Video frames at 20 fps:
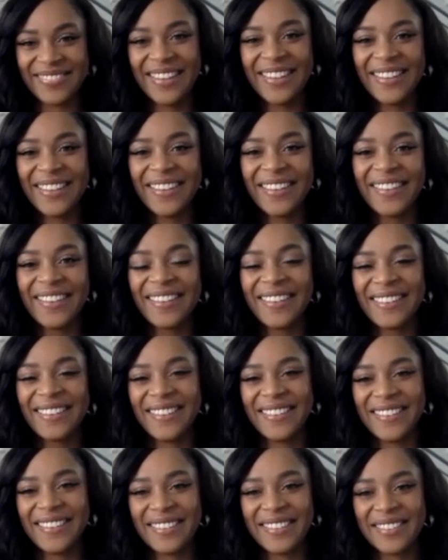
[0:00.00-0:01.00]

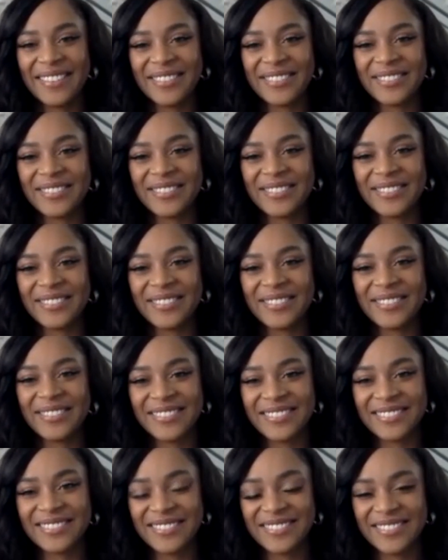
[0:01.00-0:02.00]

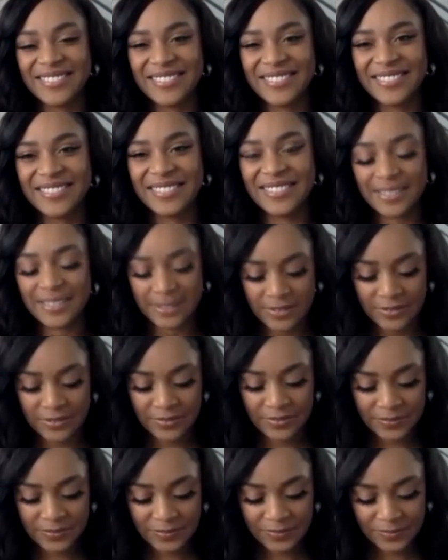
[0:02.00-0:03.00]

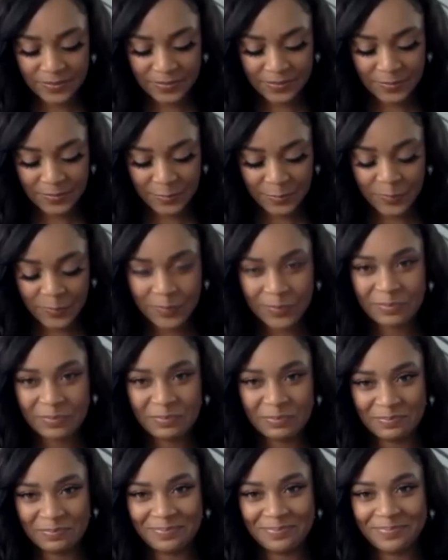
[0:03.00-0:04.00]

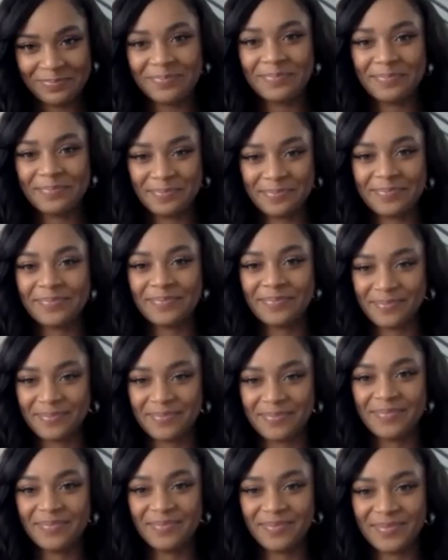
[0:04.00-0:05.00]

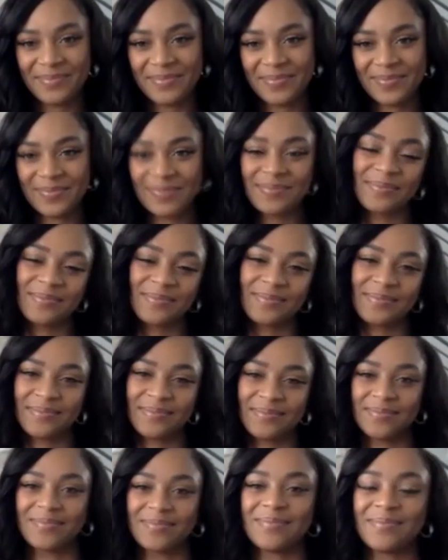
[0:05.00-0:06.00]

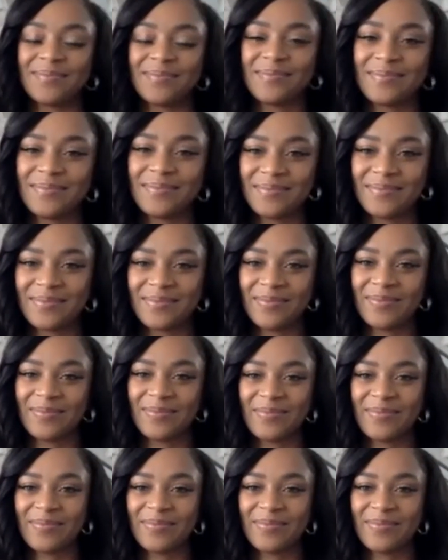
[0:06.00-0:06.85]
(silent)